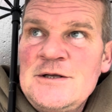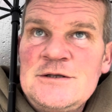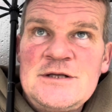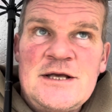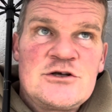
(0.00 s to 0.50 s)

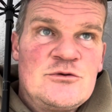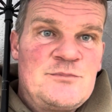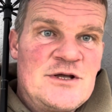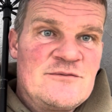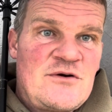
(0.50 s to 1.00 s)
Yeah, it could
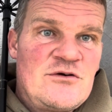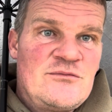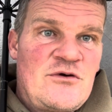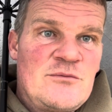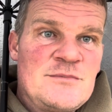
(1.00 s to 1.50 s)
be a very,
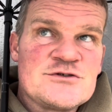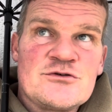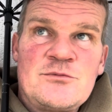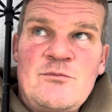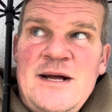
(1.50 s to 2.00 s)
very
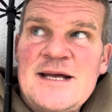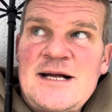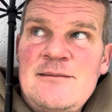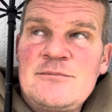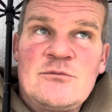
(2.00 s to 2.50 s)
miserable pack
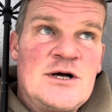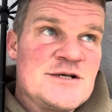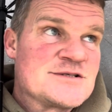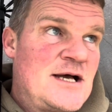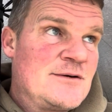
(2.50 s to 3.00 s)
up the way
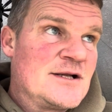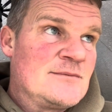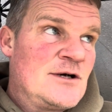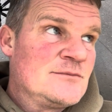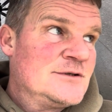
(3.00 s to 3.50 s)
it's going at
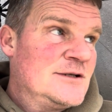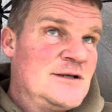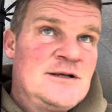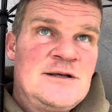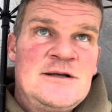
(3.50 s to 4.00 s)
the moment.
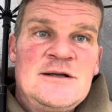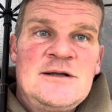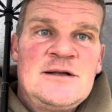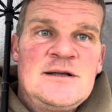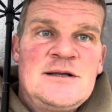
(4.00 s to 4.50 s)

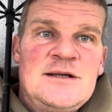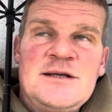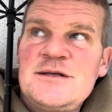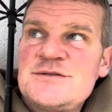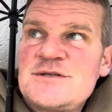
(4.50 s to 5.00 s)

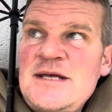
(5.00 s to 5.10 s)
It is